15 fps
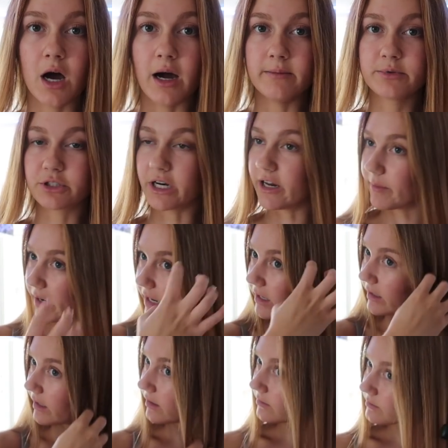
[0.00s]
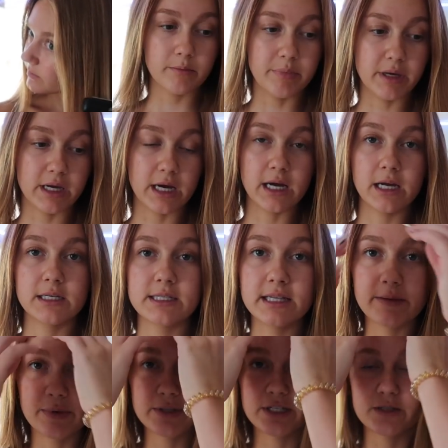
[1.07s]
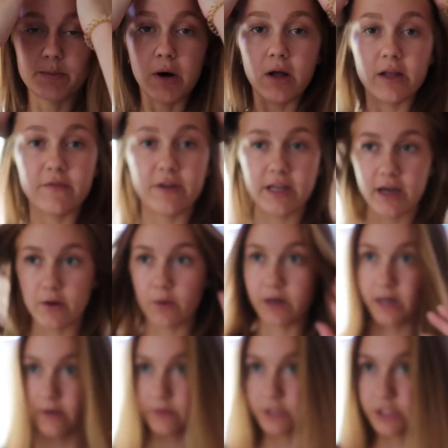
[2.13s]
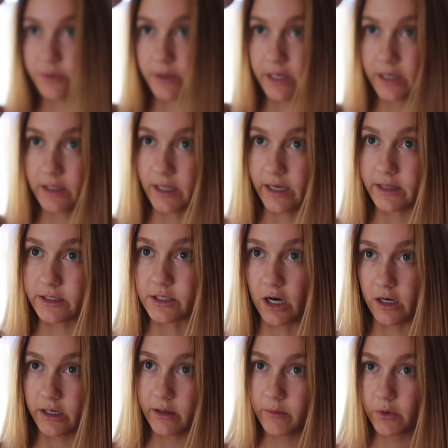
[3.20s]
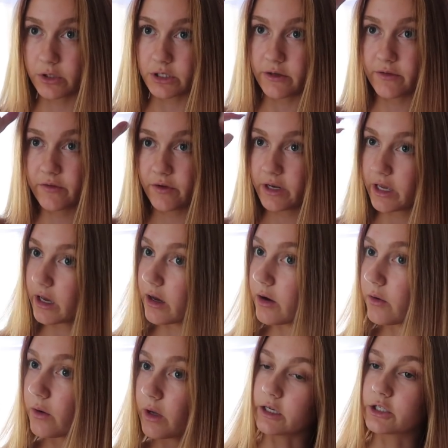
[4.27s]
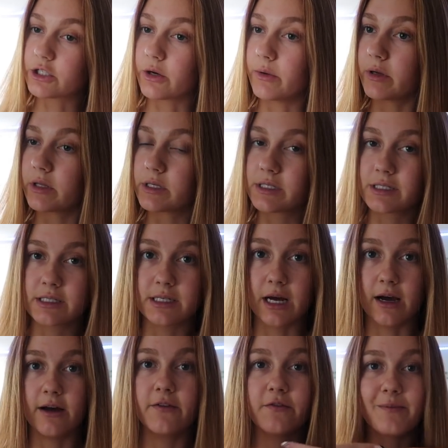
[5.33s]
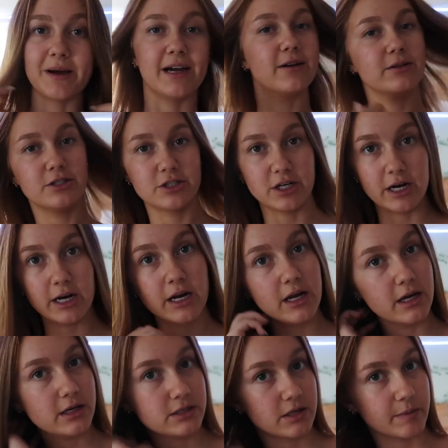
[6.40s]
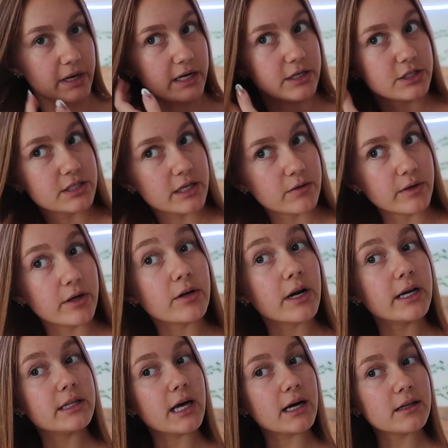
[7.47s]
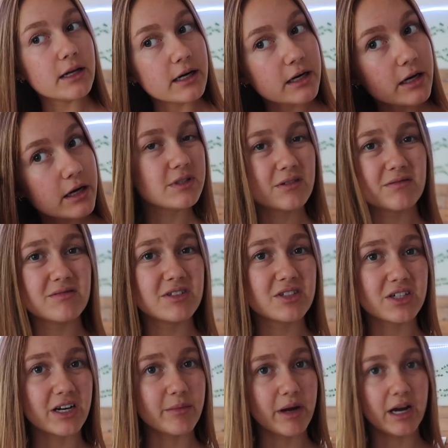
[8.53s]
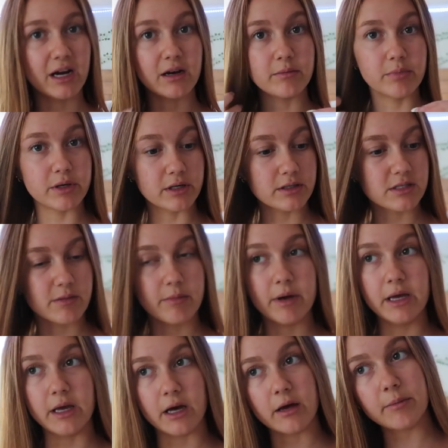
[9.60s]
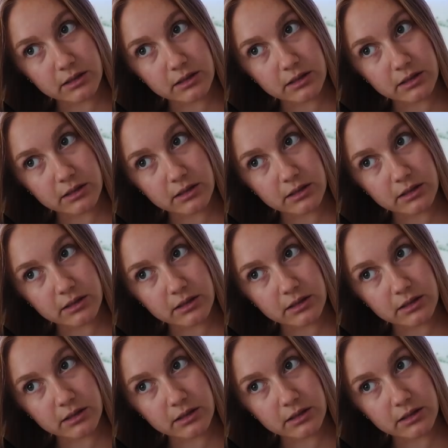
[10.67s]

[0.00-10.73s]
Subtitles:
I'm straightening my hair now because in the Princess Polly video when I was doing like the talking portion of the video, like showing the stuff, my hair was straight. So I'm kind of just gonna recreate that look. So I'm just straightening my hair and put on some makeup.